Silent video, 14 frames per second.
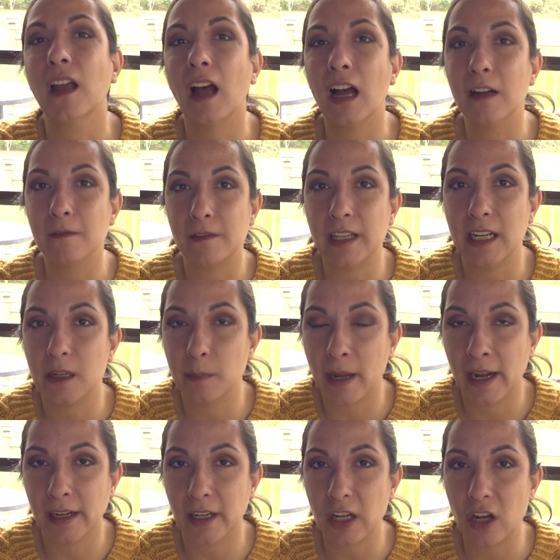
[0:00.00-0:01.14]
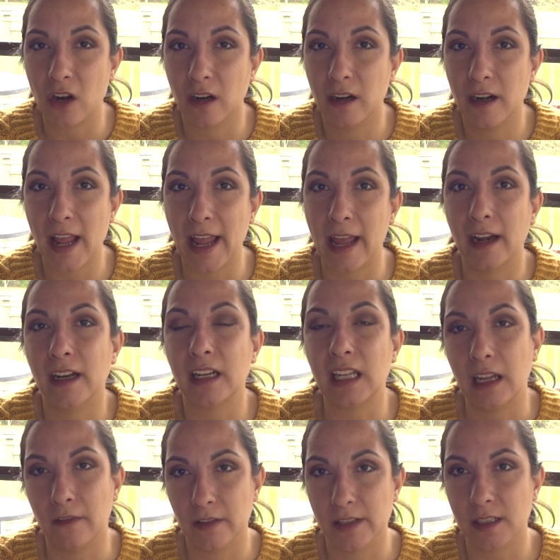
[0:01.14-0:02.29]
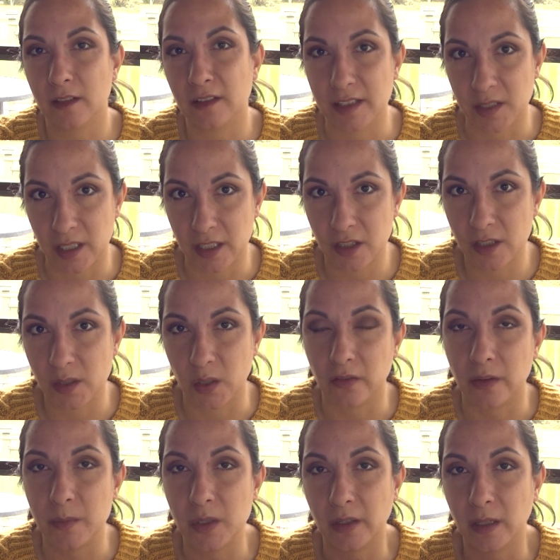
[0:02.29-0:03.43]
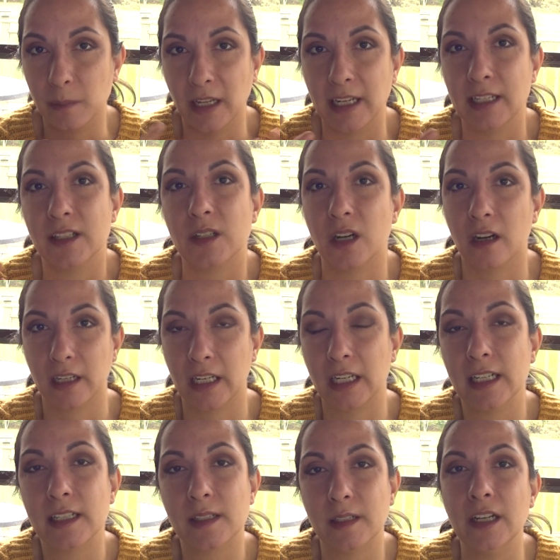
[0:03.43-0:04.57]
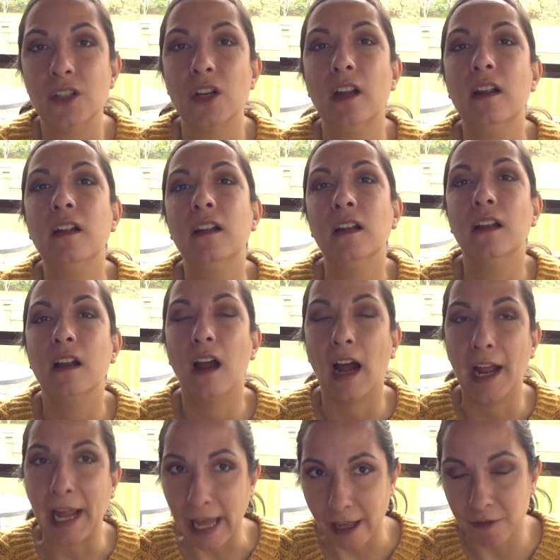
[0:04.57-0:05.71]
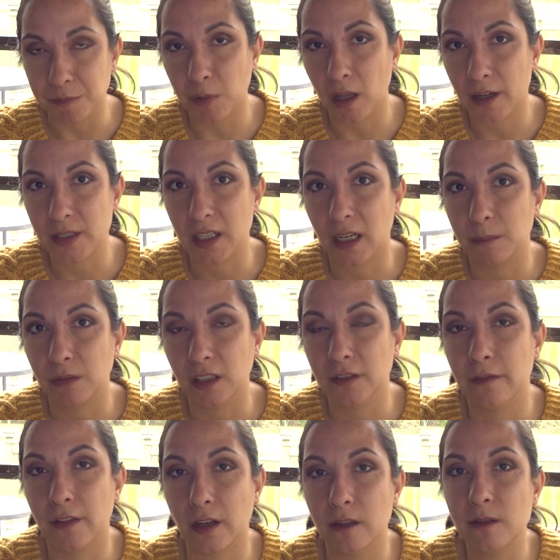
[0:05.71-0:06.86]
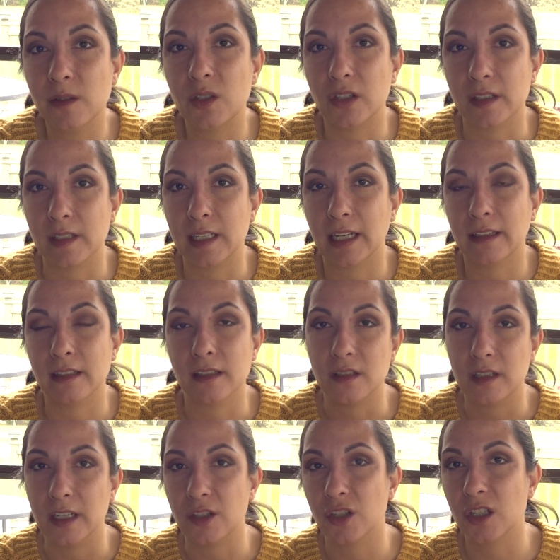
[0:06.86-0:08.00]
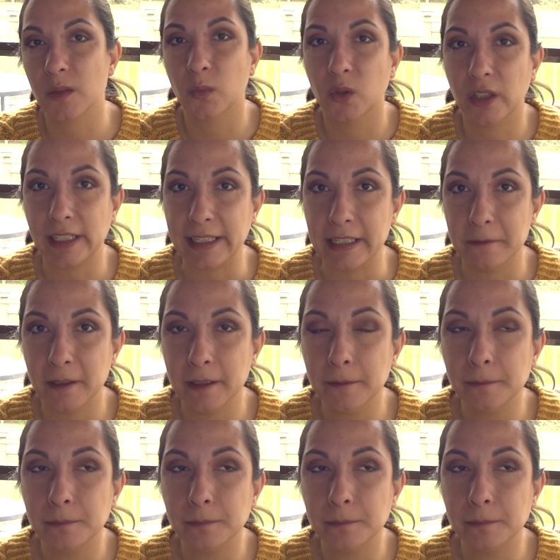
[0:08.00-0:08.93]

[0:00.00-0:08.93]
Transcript: of the alpaca yarn, and it evens out the stitches. So if I'm doing a plain stocking knit stitch, I have blocked a couple of those just to get the stitches more even.